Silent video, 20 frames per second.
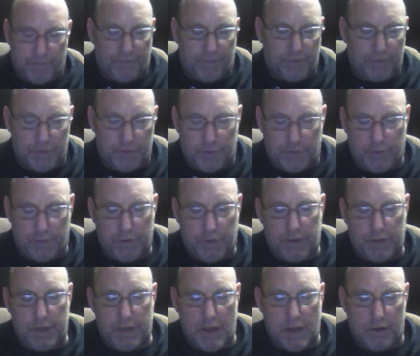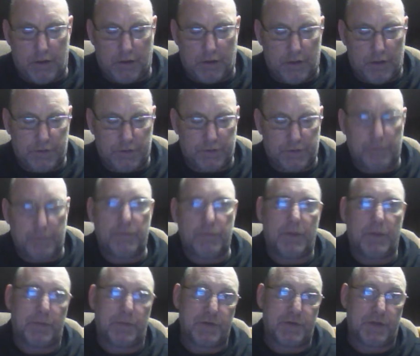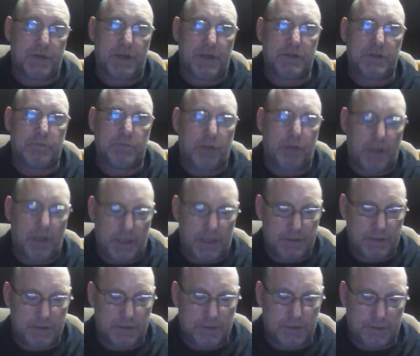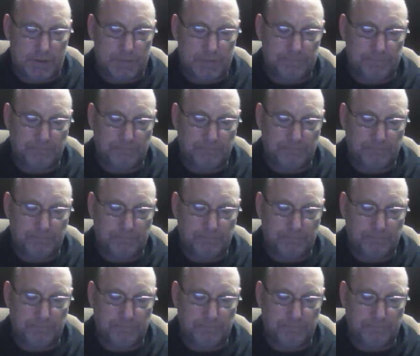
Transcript: further and now calls them the Precise Plus.